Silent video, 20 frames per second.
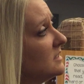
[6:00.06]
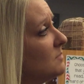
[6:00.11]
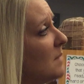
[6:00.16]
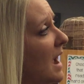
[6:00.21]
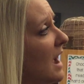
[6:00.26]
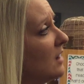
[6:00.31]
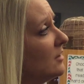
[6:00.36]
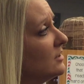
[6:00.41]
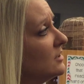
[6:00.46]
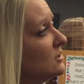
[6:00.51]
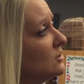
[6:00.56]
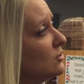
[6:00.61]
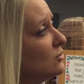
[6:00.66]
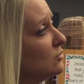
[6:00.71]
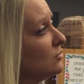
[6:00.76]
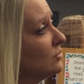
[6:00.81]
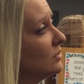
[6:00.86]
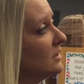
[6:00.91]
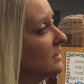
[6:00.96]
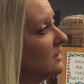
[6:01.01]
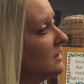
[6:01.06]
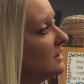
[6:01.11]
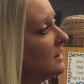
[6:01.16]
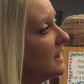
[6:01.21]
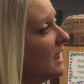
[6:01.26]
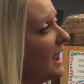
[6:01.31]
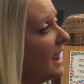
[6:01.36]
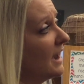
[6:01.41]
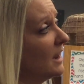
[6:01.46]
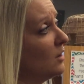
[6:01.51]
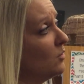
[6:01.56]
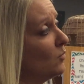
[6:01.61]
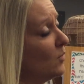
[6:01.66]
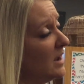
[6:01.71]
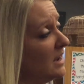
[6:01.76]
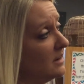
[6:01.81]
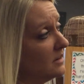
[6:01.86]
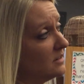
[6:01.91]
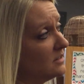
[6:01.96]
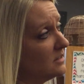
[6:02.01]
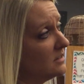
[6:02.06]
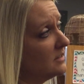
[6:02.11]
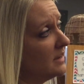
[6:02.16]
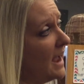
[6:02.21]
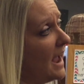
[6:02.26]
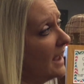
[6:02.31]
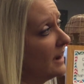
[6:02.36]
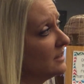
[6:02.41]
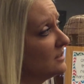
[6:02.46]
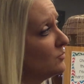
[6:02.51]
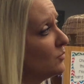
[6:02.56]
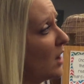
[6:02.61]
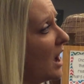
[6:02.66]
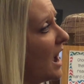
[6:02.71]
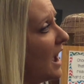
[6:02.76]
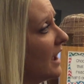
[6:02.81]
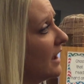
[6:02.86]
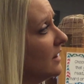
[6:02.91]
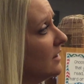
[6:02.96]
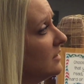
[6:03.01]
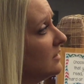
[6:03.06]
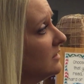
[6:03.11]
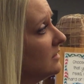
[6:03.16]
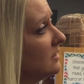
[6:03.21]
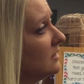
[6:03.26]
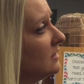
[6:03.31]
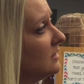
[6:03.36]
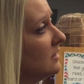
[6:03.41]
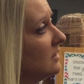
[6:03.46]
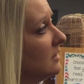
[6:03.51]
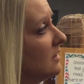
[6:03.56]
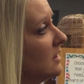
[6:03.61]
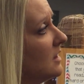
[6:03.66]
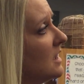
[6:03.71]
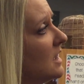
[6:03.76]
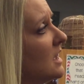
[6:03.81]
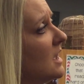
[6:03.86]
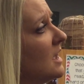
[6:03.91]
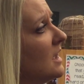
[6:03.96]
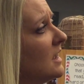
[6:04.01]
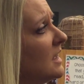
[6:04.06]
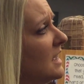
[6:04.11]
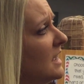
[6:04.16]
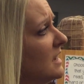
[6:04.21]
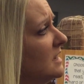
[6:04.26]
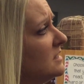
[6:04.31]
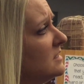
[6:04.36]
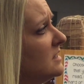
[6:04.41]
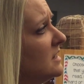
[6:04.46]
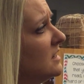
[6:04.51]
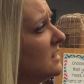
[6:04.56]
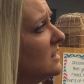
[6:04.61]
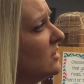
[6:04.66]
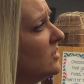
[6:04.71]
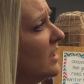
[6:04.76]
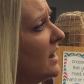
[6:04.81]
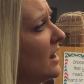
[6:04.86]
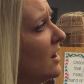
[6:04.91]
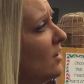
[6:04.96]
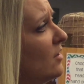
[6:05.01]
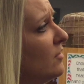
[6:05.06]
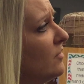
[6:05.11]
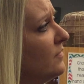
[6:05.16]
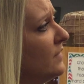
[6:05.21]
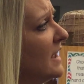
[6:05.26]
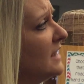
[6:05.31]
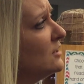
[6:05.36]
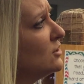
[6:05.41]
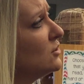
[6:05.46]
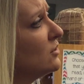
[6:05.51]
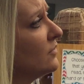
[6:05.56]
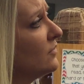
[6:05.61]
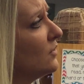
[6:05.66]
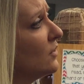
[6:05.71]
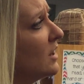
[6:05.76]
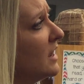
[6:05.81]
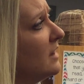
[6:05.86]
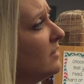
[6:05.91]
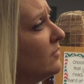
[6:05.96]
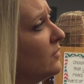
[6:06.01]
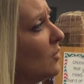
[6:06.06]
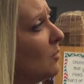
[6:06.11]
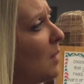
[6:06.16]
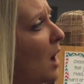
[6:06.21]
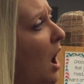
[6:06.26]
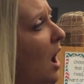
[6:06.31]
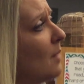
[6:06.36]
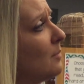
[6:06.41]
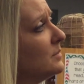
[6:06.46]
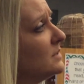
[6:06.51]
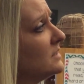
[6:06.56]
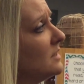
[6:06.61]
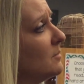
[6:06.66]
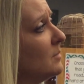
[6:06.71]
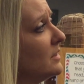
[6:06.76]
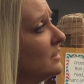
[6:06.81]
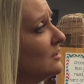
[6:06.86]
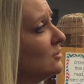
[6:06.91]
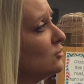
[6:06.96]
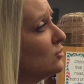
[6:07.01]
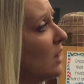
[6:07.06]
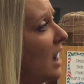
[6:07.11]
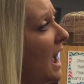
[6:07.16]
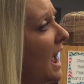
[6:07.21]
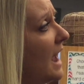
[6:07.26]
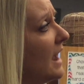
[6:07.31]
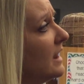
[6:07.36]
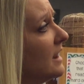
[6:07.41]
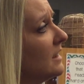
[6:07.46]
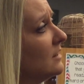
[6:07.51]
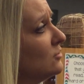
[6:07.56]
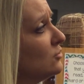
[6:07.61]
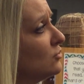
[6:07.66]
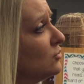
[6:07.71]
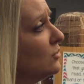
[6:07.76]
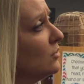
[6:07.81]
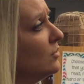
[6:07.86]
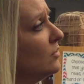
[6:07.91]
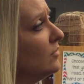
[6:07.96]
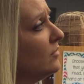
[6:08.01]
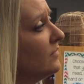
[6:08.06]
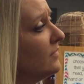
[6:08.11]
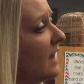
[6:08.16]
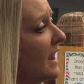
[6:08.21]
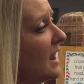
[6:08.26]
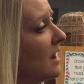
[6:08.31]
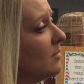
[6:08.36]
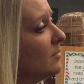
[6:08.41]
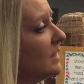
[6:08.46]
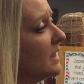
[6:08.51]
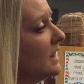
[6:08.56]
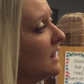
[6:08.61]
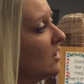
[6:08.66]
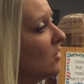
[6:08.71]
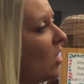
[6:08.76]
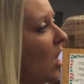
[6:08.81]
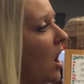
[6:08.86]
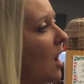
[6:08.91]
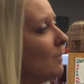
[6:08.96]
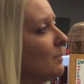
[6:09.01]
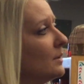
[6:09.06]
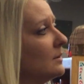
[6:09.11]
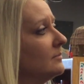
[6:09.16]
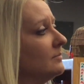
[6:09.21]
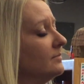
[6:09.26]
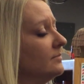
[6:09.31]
smiled at his children, and he winked at his bride. "Kids," he declared, "fetch your forgetful pop some of the tried and true family glop."